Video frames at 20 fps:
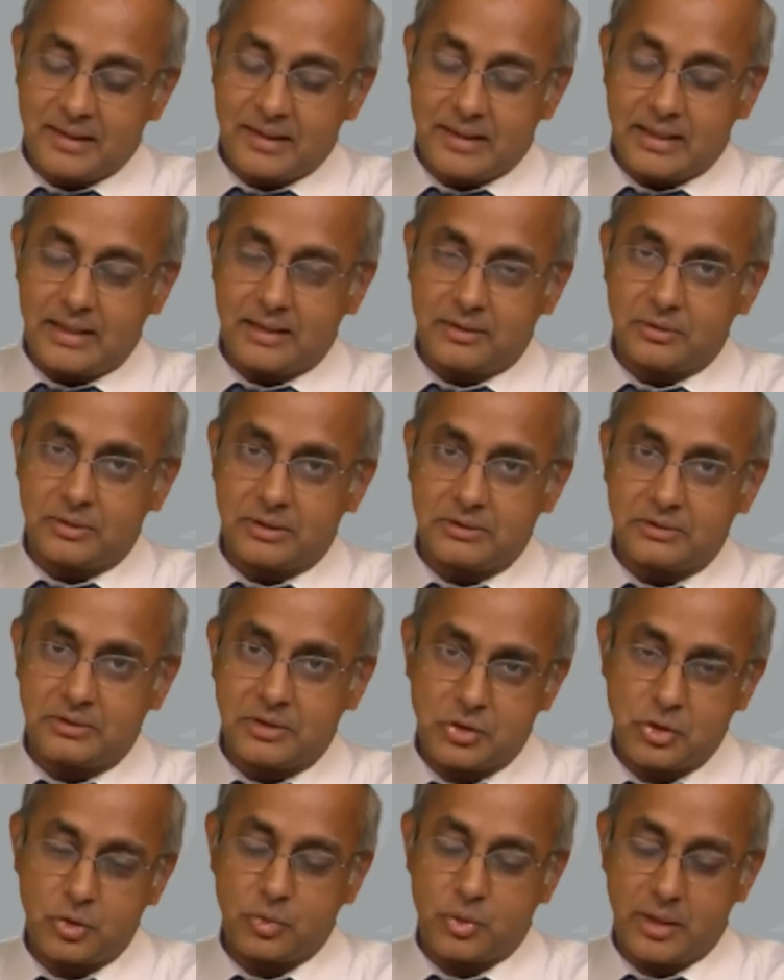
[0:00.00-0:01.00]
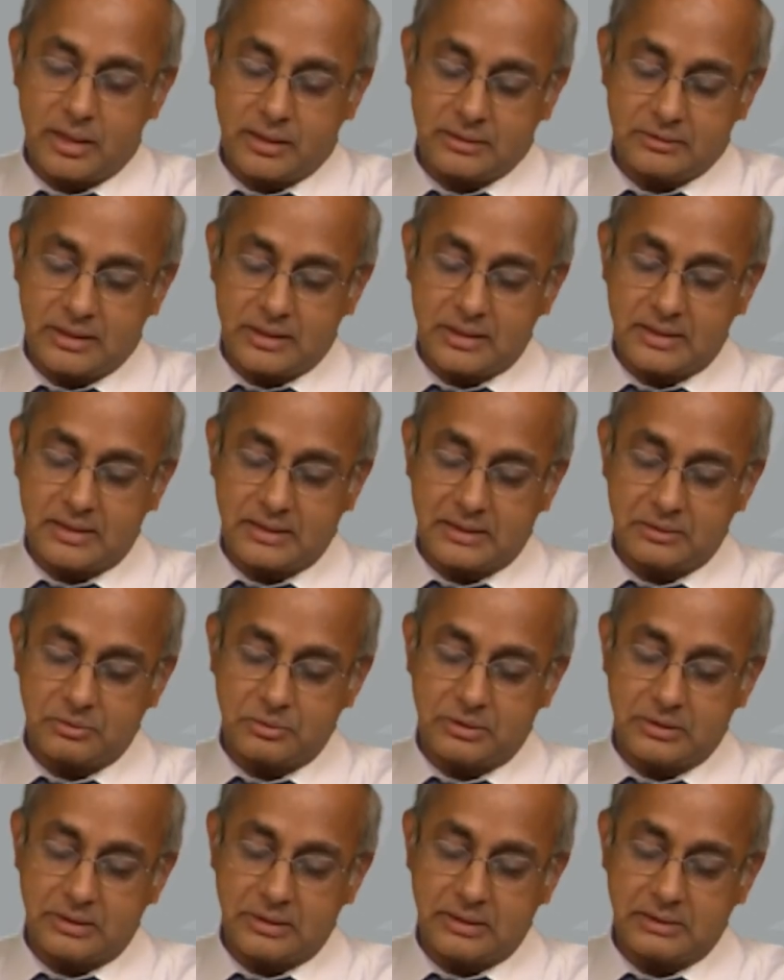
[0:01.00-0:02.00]
And uh, this is where I think
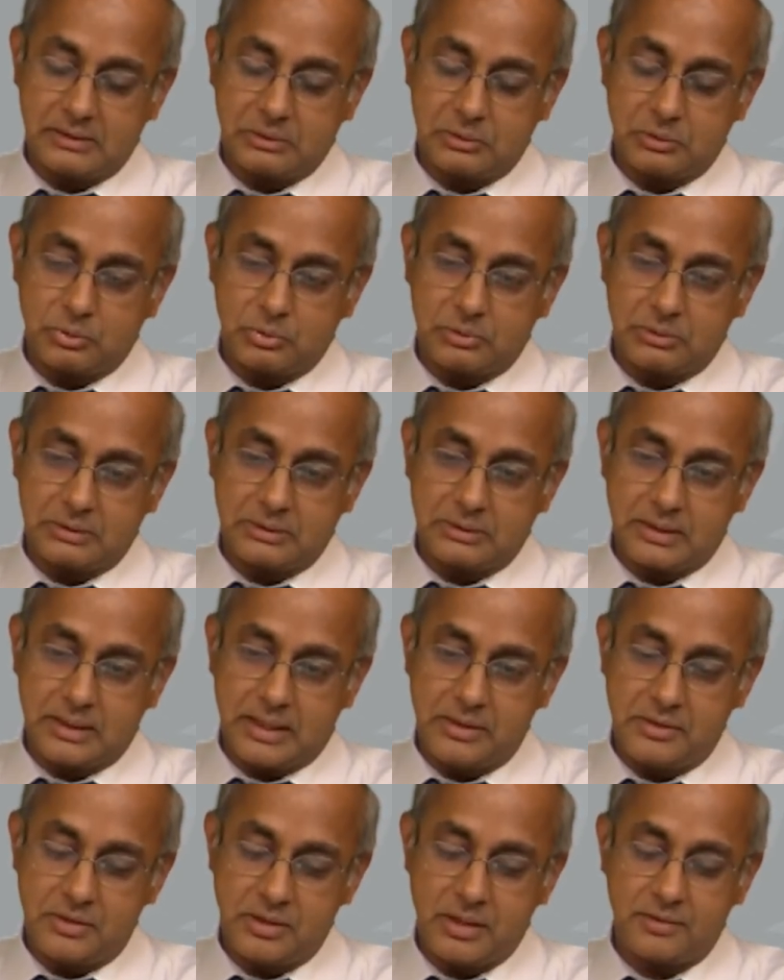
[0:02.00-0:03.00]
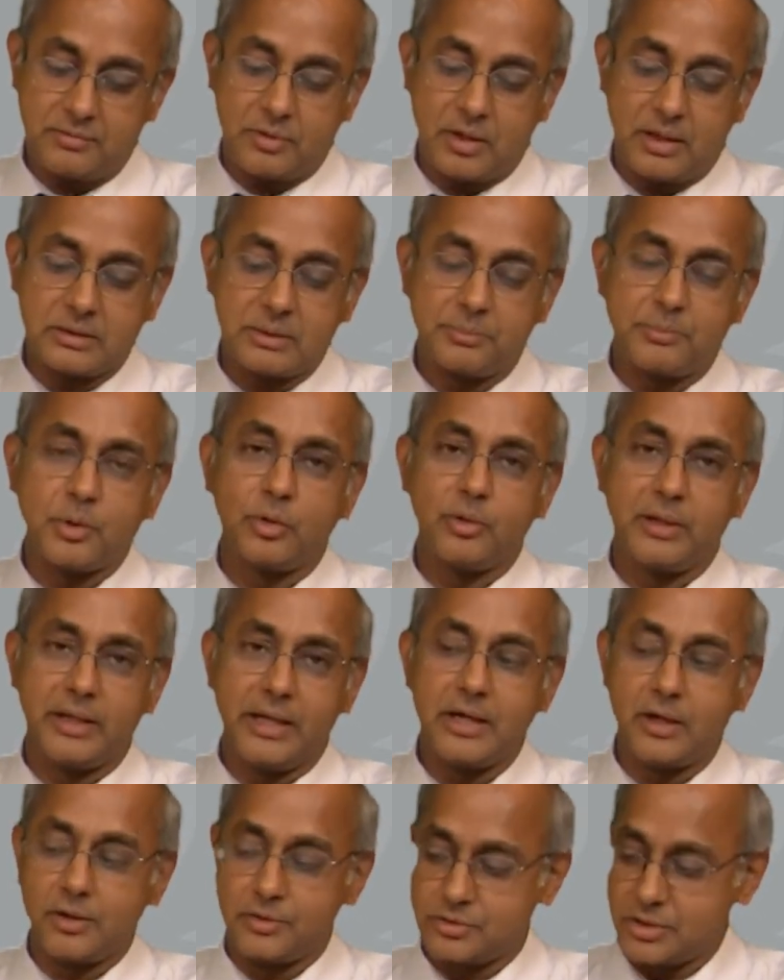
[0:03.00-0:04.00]
uh, the, the idea of entrepreneurial
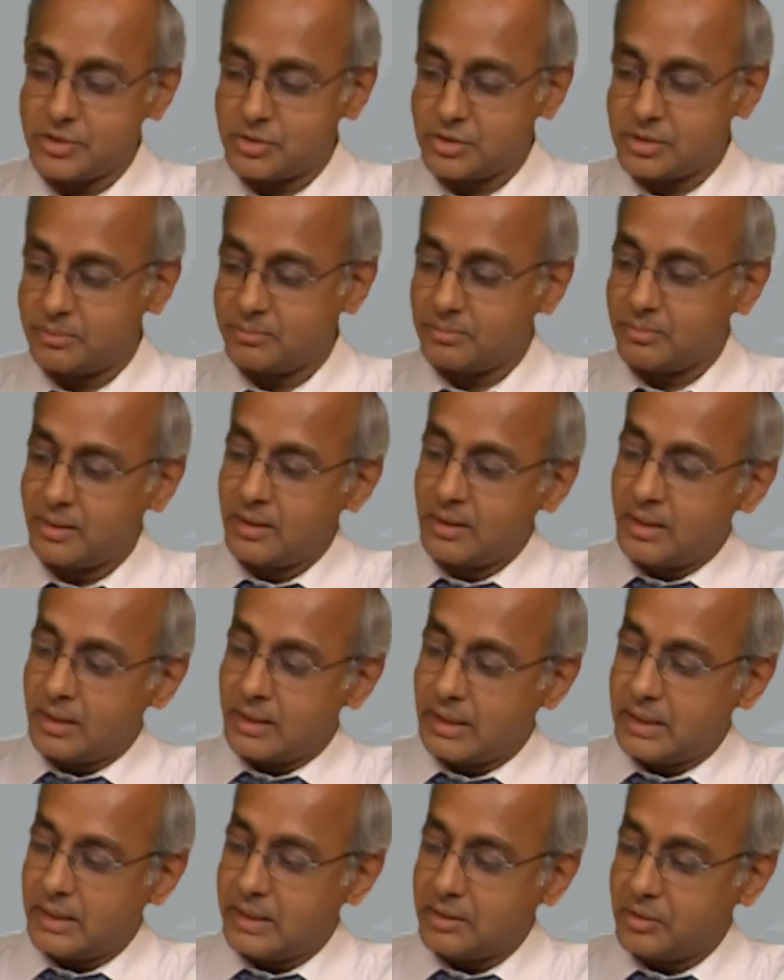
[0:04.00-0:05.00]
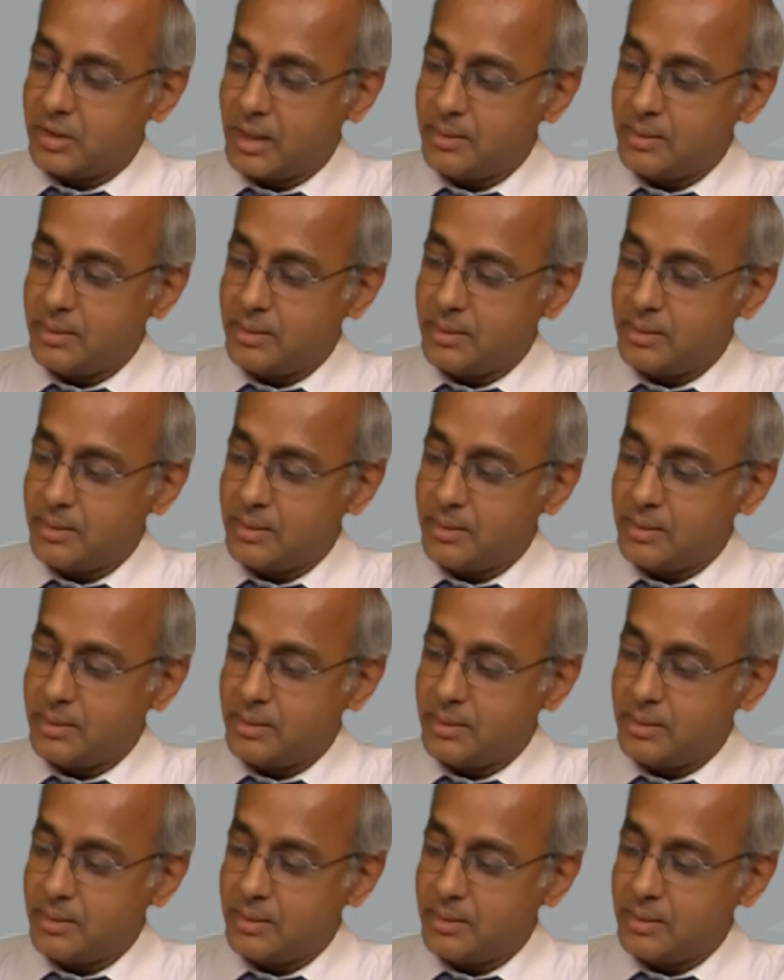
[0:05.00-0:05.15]
ecosystem uh,